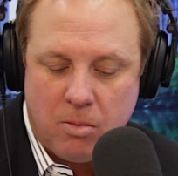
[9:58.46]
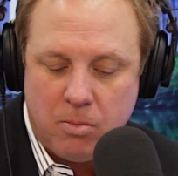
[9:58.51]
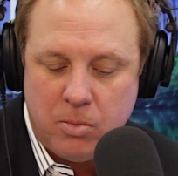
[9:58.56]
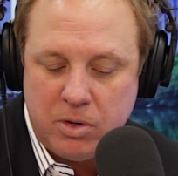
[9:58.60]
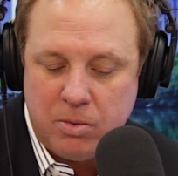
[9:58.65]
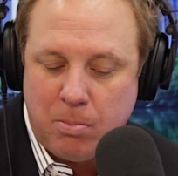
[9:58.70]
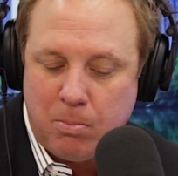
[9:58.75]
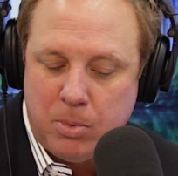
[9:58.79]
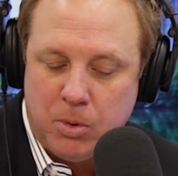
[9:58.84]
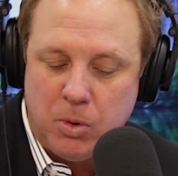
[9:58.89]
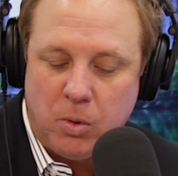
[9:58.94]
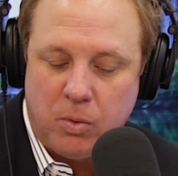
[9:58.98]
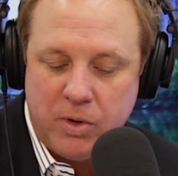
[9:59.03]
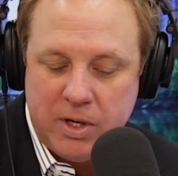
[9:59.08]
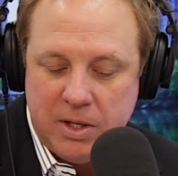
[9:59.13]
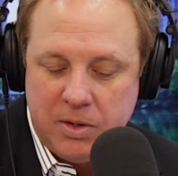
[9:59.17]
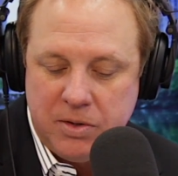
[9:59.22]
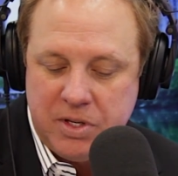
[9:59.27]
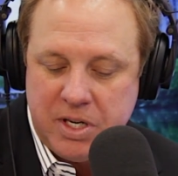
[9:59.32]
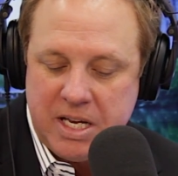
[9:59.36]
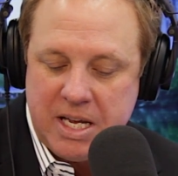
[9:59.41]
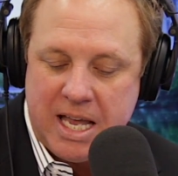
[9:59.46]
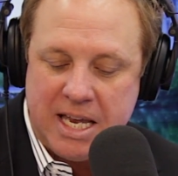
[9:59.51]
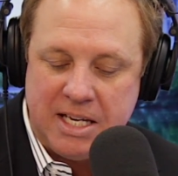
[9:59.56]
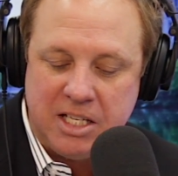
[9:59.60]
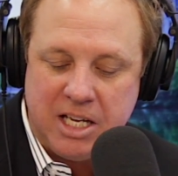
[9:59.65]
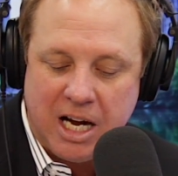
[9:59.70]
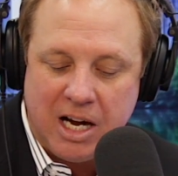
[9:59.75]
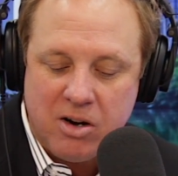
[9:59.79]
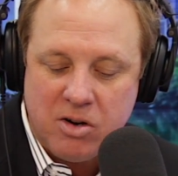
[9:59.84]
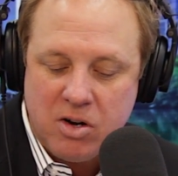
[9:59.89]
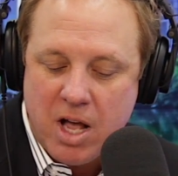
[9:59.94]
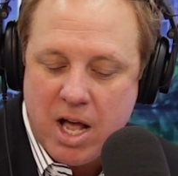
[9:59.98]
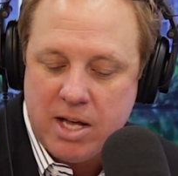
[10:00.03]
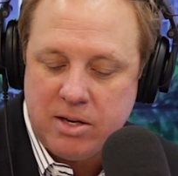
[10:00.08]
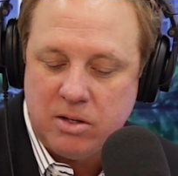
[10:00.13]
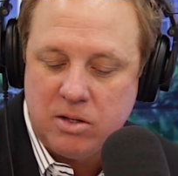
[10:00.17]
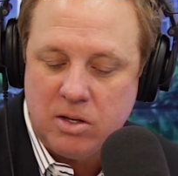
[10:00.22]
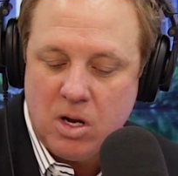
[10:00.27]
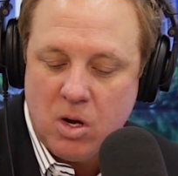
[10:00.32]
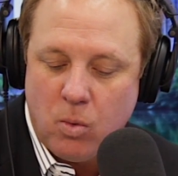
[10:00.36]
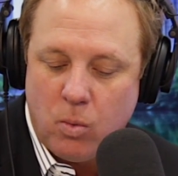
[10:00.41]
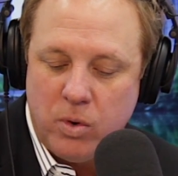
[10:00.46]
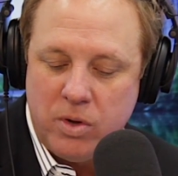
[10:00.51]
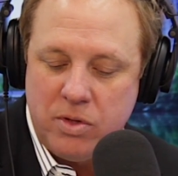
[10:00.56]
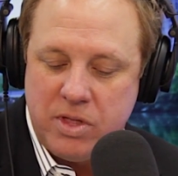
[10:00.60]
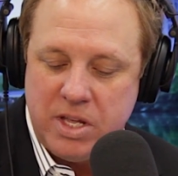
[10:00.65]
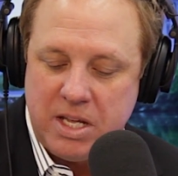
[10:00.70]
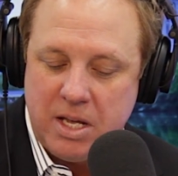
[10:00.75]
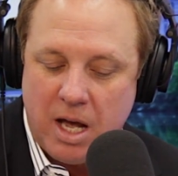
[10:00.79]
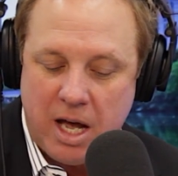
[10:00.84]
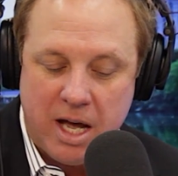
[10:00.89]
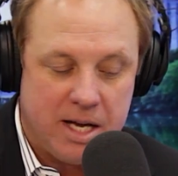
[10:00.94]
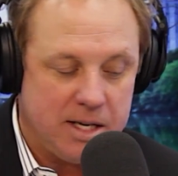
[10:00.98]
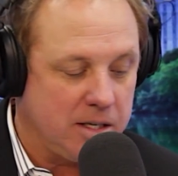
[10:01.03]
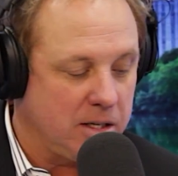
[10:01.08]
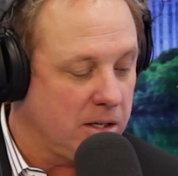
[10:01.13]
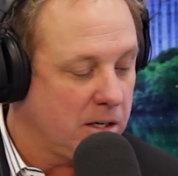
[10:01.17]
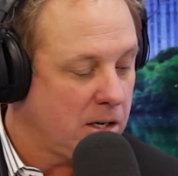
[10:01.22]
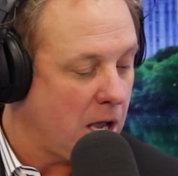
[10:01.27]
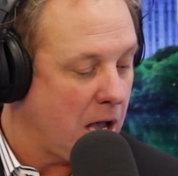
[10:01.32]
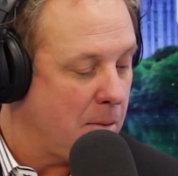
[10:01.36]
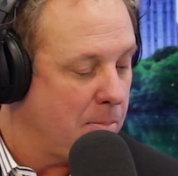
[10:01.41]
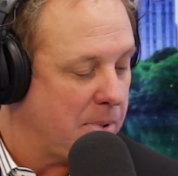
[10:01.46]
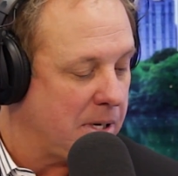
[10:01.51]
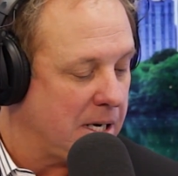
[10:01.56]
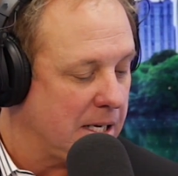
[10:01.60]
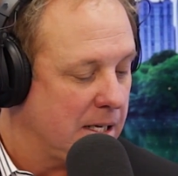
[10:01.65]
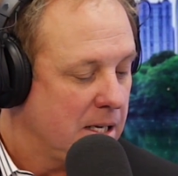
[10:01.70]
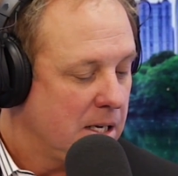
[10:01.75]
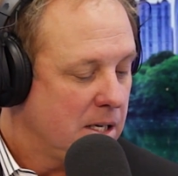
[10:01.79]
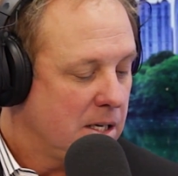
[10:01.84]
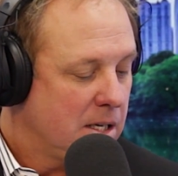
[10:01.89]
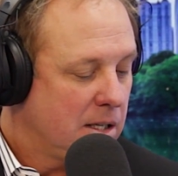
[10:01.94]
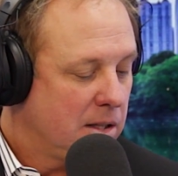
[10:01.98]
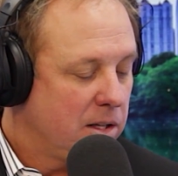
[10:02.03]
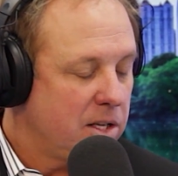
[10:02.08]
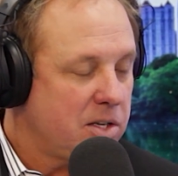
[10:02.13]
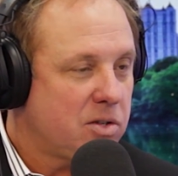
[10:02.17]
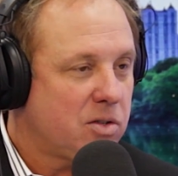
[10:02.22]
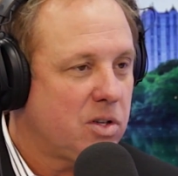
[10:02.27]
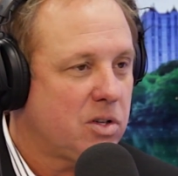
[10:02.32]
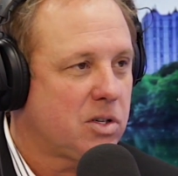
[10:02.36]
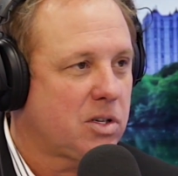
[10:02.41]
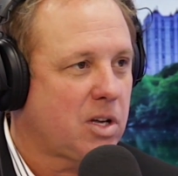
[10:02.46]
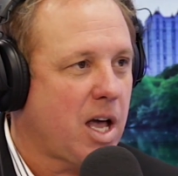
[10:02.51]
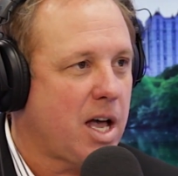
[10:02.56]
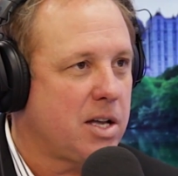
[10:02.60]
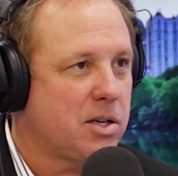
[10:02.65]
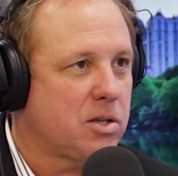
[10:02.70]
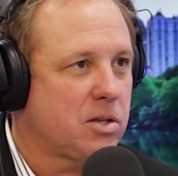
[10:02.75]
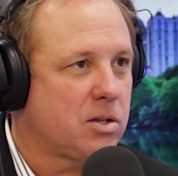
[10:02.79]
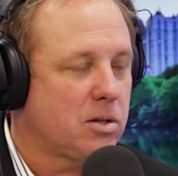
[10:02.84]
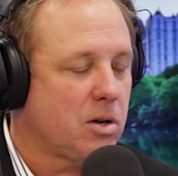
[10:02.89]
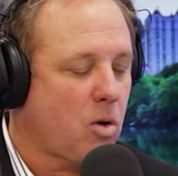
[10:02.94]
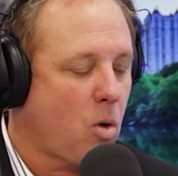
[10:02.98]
with Bull Realty and Karen Hutton with the Hutton Company. Let's discuss